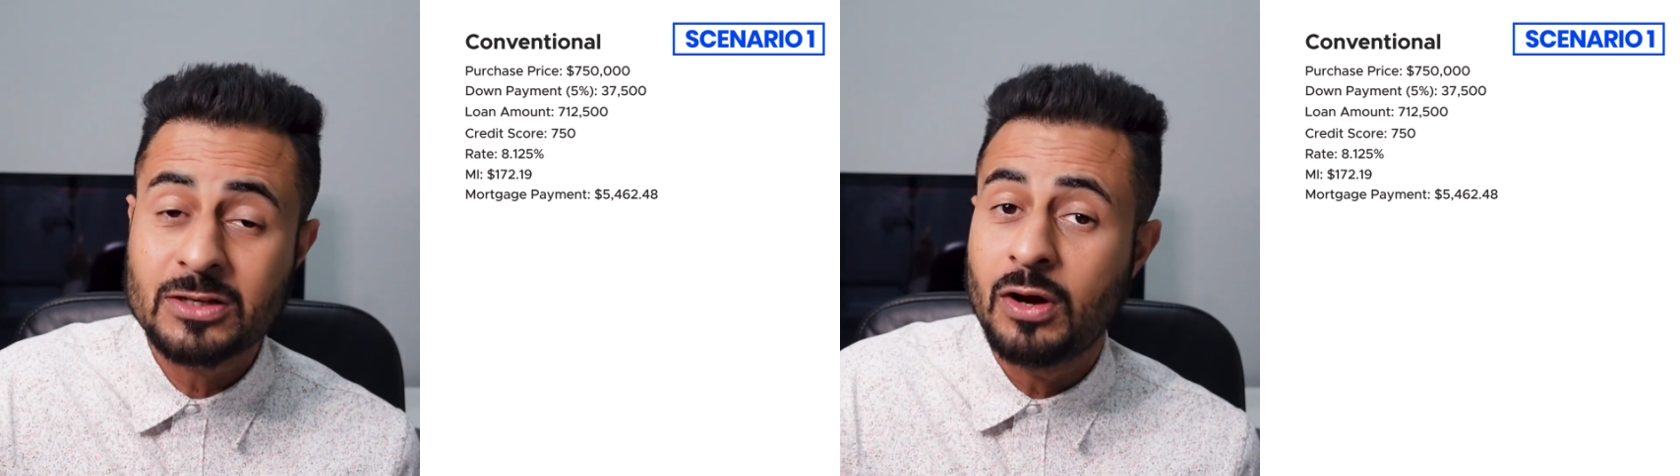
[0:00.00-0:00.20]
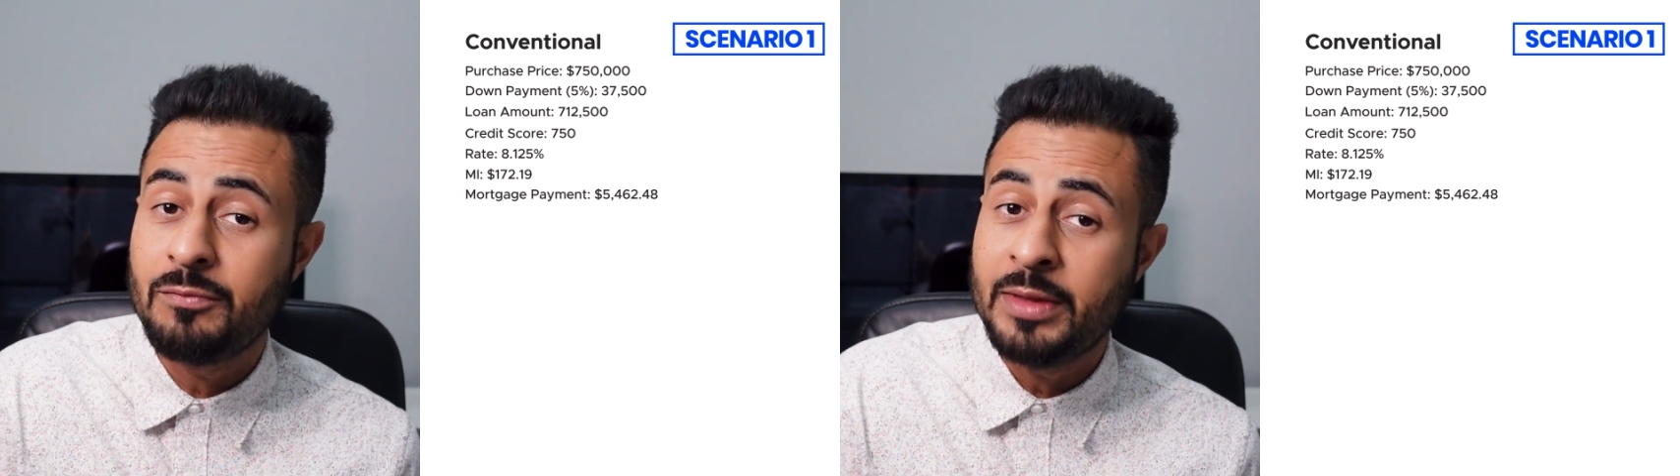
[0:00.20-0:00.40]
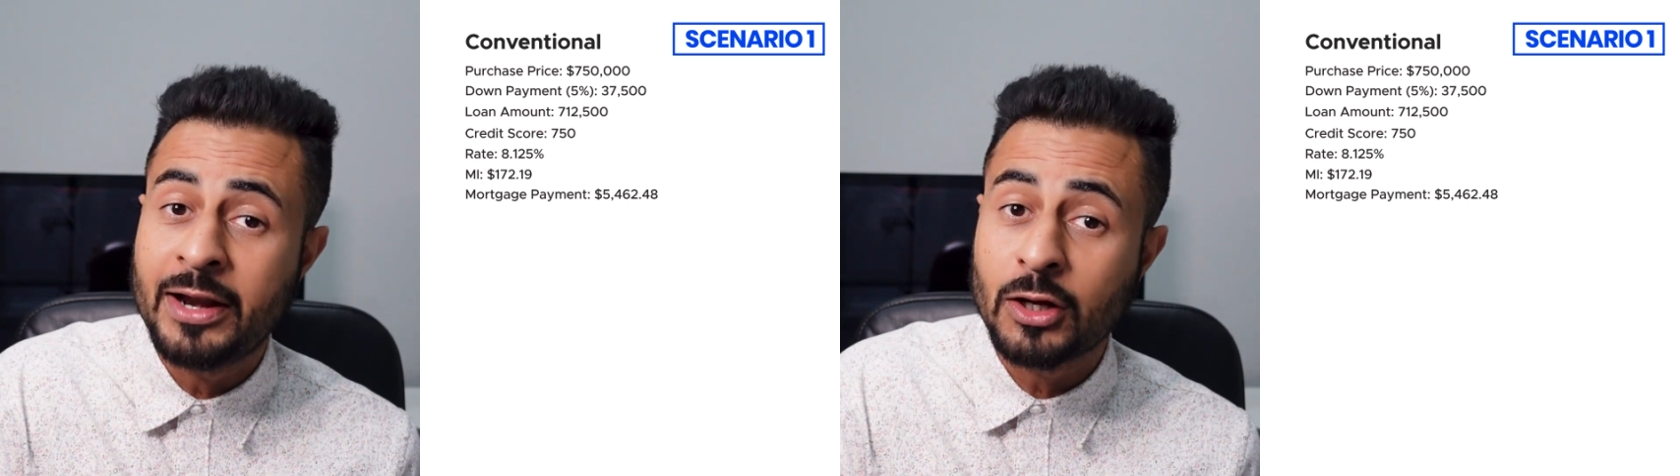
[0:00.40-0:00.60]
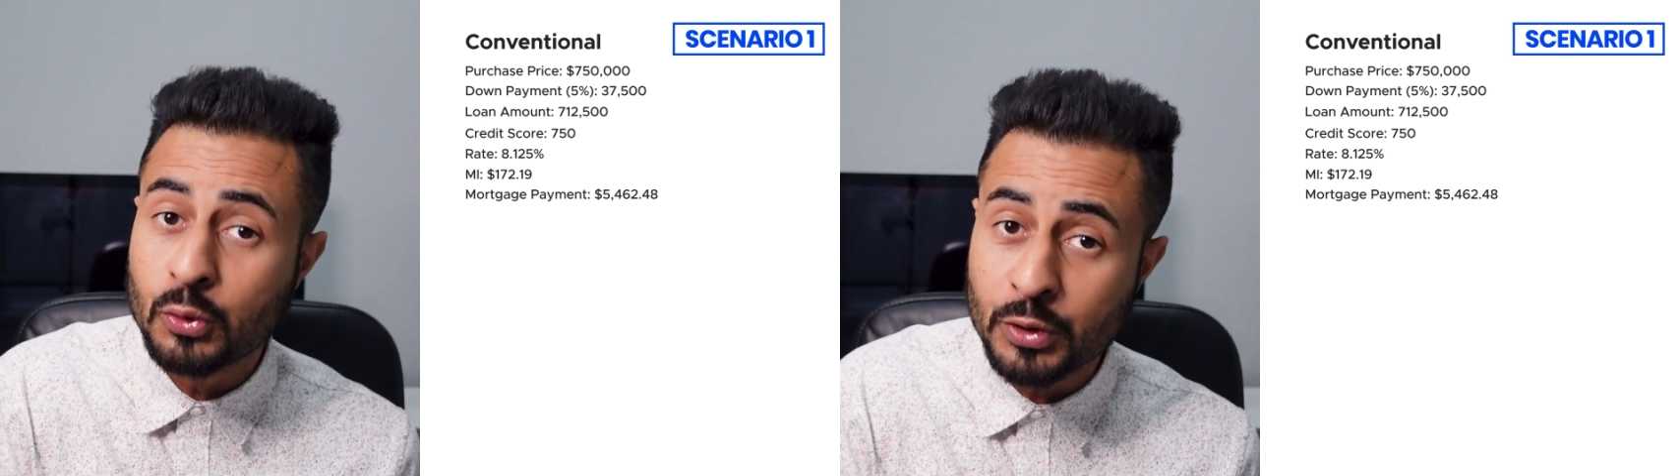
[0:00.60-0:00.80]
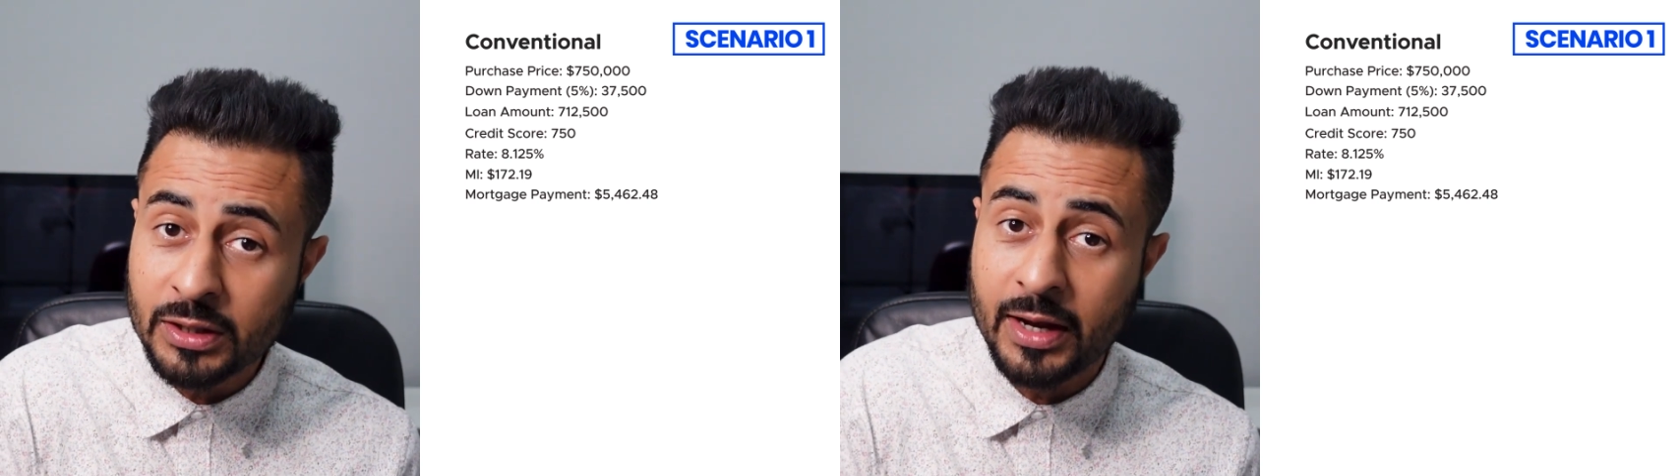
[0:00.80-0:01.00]
so I'm not
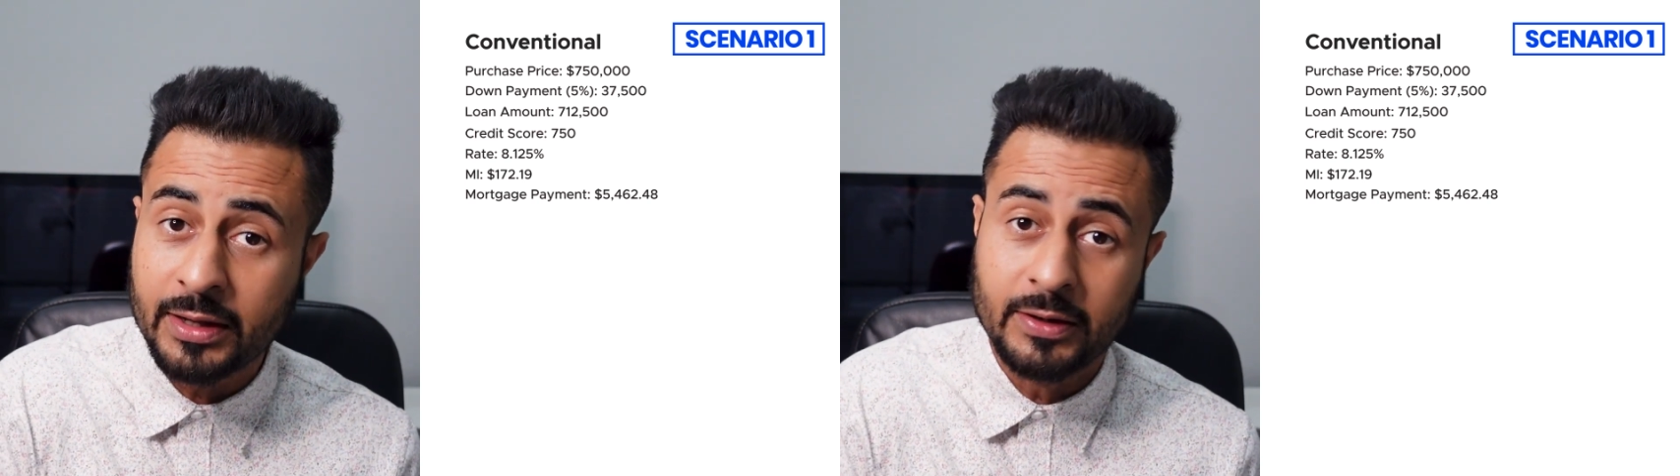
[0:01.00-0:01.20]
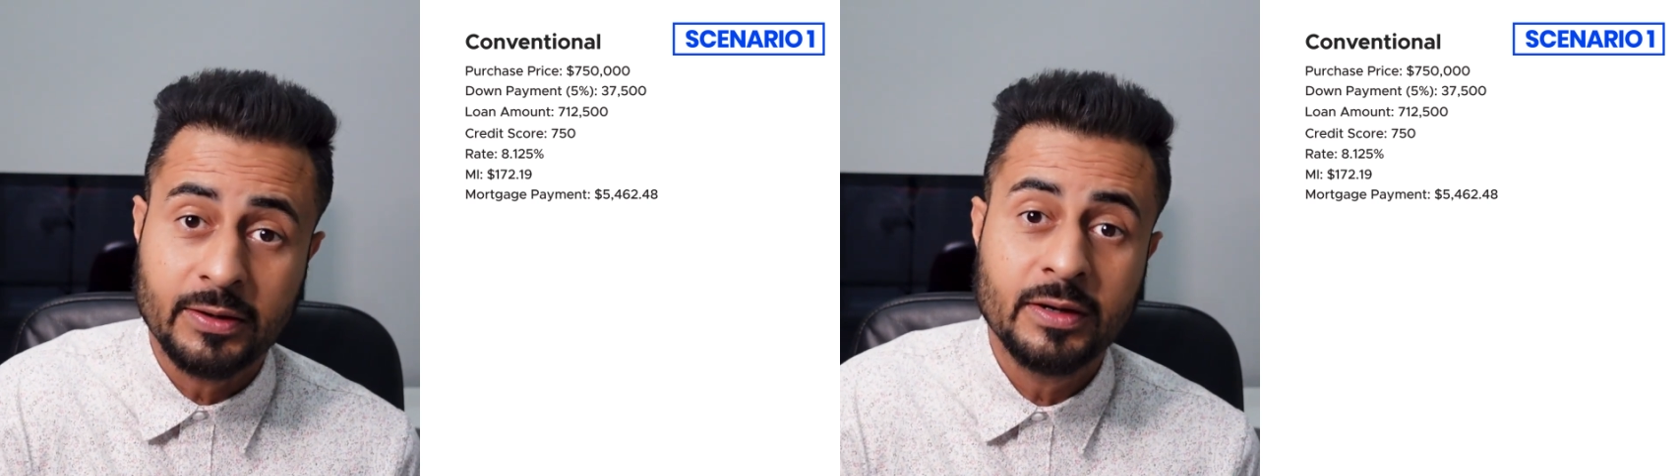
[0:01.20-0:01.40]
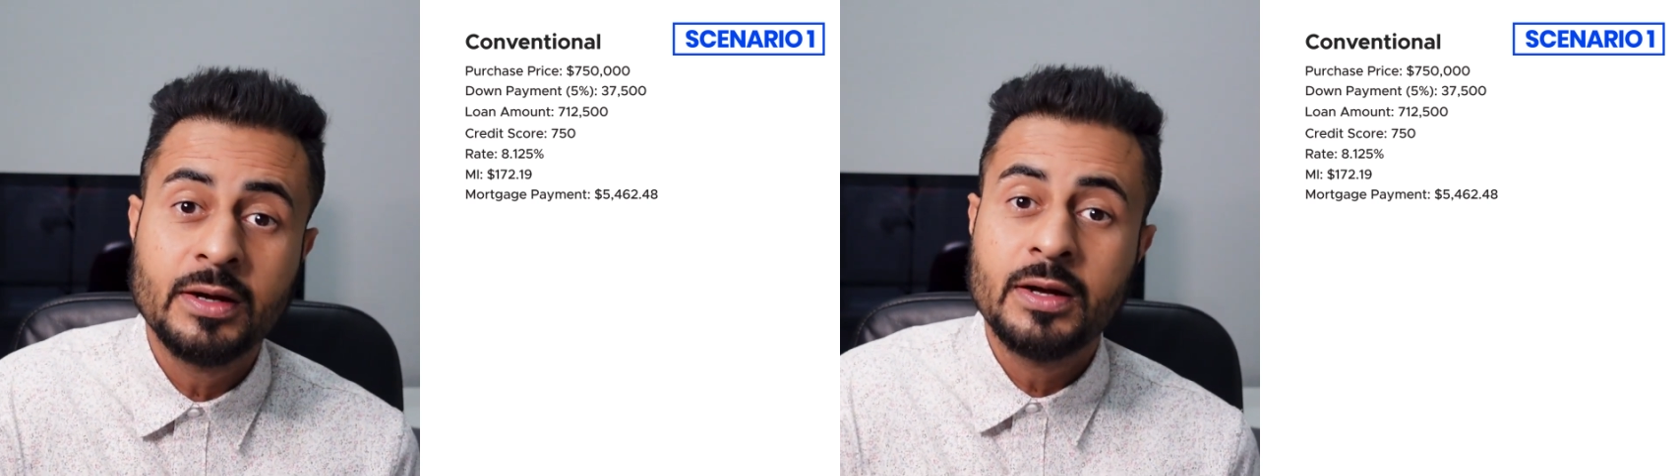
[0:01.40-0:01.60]
including that here.